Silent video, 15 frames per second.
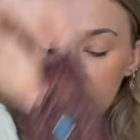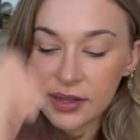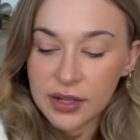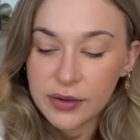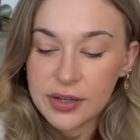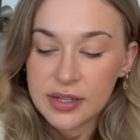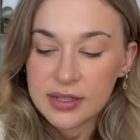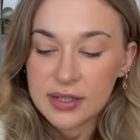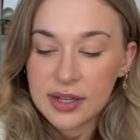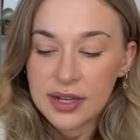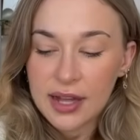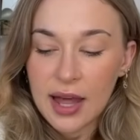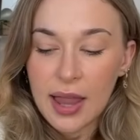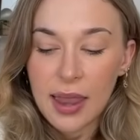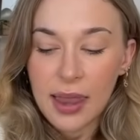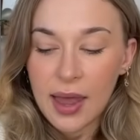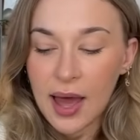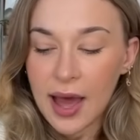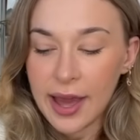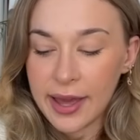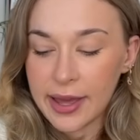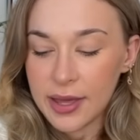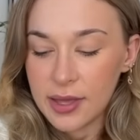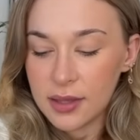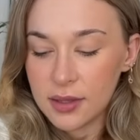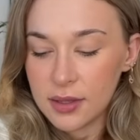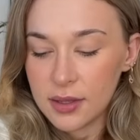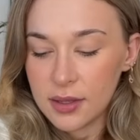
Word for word: like there is, like, a lie.